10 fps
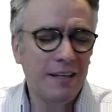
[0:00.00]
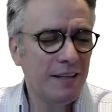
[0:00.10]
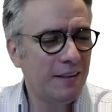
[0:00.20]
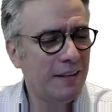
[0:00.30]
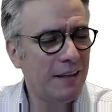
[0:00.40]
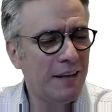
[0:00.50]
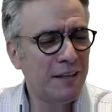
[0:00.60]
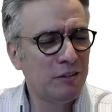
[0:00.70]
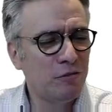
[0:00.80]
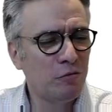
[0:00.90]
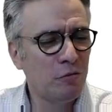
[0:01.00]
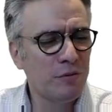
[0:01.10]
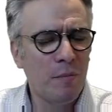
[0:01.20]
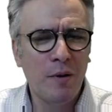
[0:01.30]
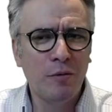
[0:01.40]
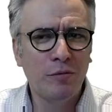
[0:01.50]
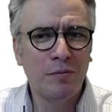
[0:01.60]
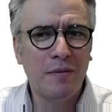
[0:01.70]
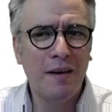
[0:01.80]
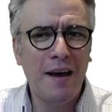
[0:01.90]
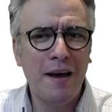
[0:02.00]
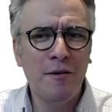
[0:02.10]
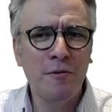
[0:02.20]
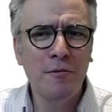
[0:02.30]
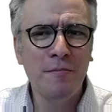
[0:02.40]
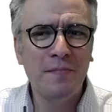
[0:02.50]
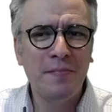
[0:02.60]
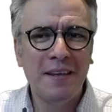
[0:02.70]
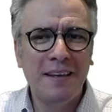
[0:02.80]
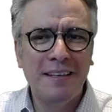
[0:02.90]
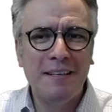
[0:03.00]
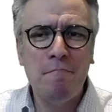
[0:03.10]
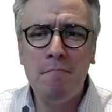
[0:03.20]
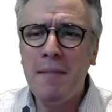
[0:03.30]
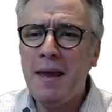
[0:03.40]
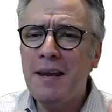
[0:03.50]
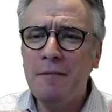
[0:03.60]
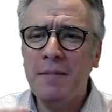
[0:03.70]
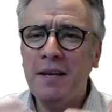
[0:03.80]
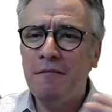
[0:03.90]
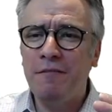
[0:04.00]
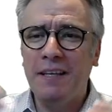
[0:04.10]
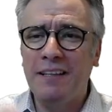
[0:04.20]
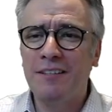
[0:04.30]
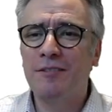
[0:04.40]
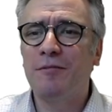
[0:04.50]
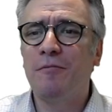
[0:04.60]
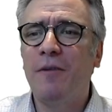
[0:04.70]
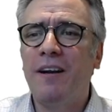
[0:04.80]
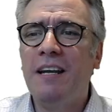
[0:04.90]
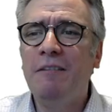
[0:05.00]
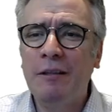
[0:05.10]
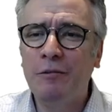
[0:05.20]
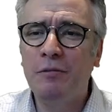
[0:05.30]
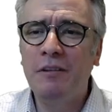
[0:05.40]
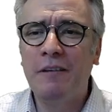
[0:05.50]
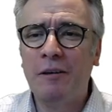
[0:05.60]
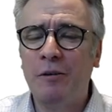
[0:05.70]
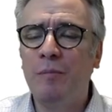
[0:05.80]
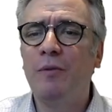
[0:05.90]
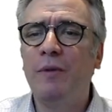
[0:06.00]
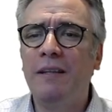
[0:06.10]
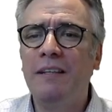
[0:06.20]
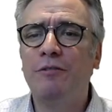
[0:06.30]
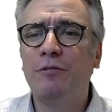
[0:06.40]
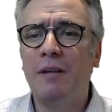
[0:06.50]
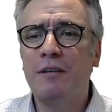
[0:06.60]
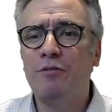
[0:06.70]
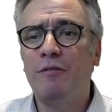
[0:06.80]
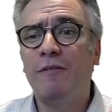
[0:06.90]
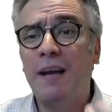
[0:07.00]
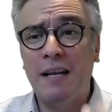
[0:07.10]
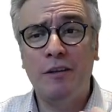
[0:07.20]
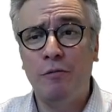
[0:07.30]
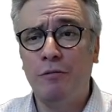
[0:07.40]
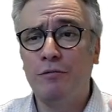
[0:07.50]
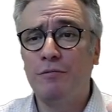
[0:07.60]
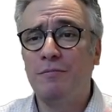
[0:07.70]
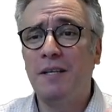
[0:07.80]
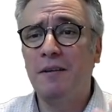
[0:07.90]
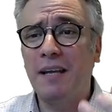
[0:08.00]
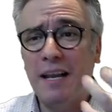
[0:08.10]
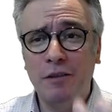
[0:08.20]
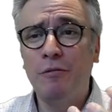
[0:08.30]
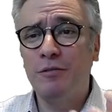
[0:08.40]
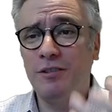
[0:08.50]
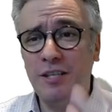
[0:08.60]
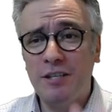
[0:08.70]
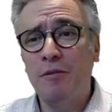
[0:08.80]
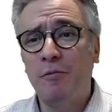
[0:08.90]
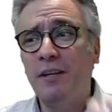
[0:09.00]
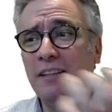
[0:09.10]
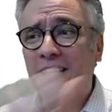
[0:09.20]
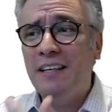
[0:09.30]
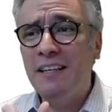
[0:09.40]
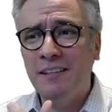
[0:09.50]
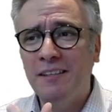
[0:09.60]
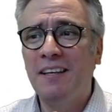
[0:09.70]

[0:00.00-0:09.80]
that talks about how many fields were able to develop with the introduction of calculus. Yeah, calculus essentially what it did